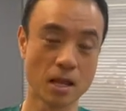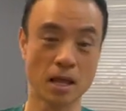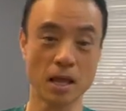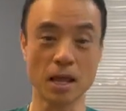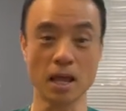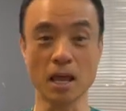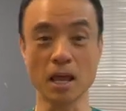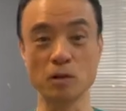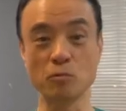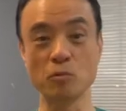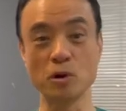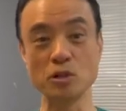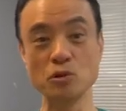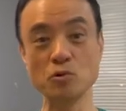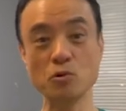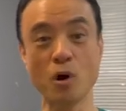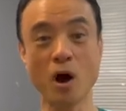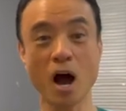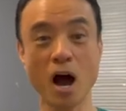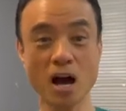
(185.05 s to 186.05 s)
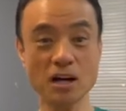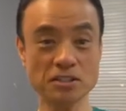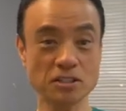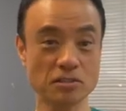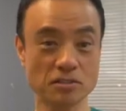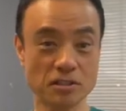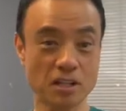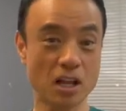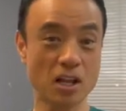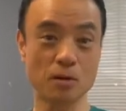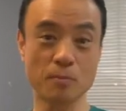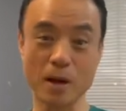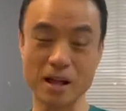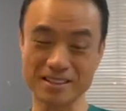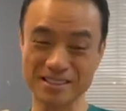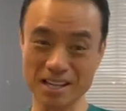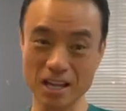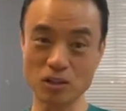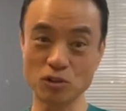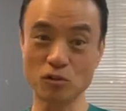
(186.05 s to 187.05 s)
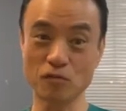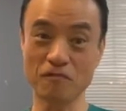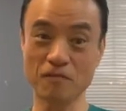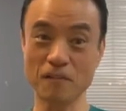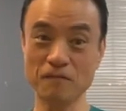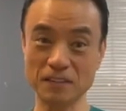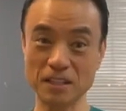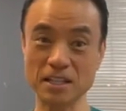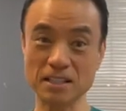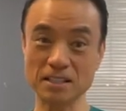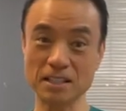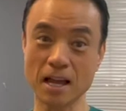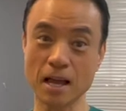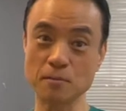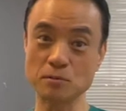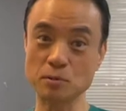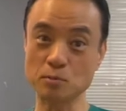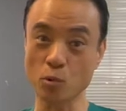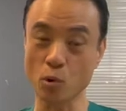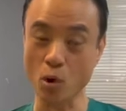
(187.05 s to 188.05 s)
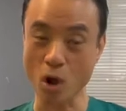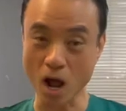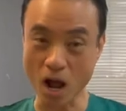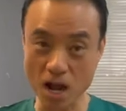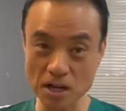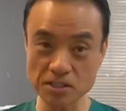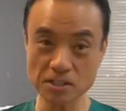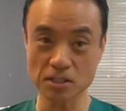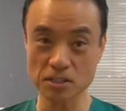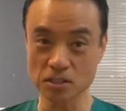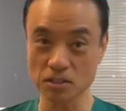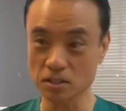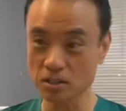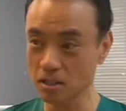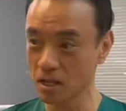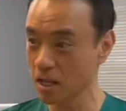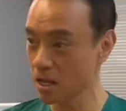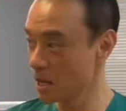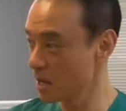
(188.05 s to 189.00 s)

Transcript: And when you oxygenate about 10 to 15 times more oxygen